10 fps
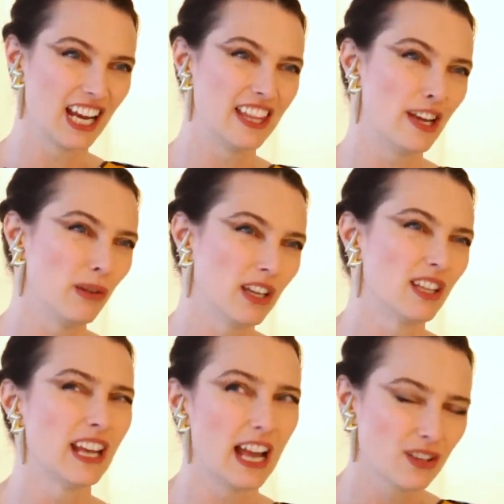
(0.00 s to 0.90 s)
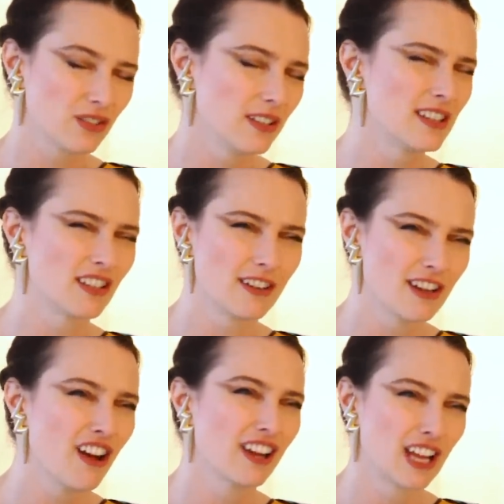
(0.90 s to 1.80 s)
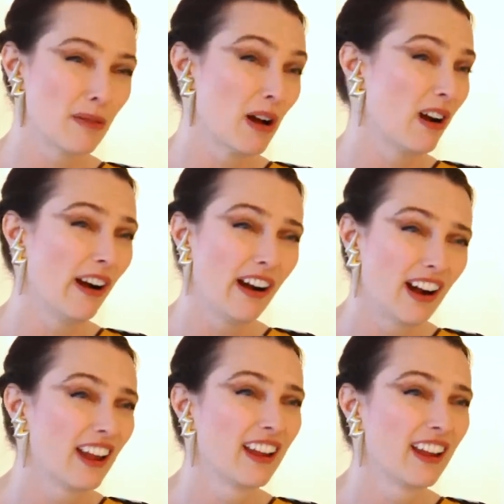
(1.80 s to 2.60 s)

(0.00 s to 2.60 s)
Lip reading: and then we can actually start talking about art.